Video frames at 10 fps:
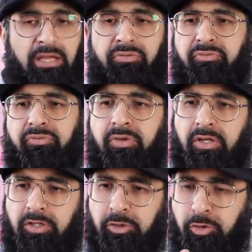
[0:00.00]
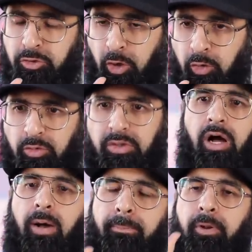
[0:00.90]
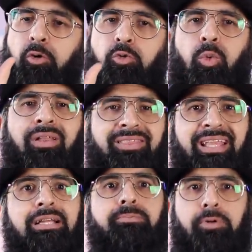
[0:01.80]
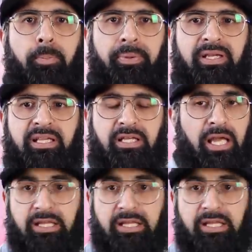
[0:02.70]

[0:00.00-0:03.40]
If you don't upload one thing properly,